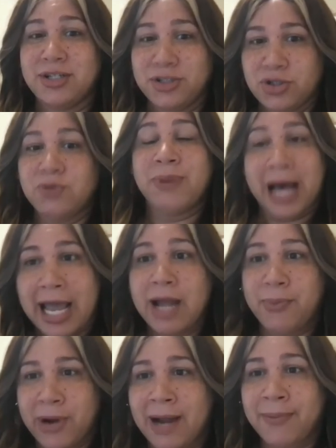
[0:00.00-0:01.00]
to buy
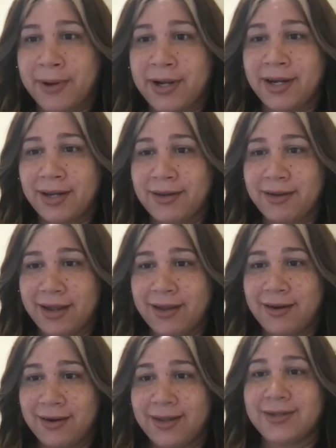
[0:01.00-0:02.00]
a property
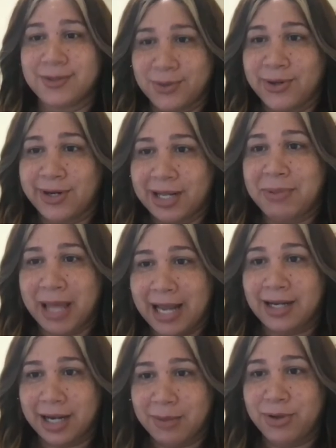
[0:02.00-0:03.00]
in a historically
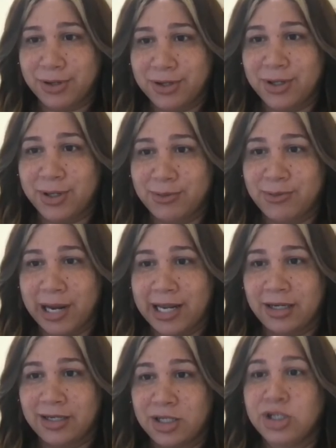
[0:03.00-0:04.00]
Black neighborhood,
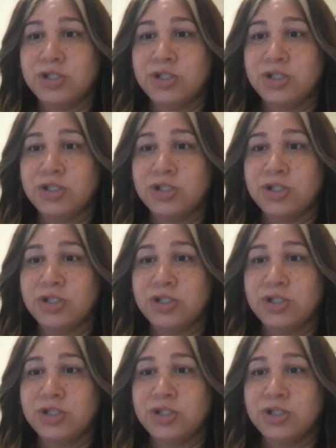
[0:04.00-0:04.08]
right?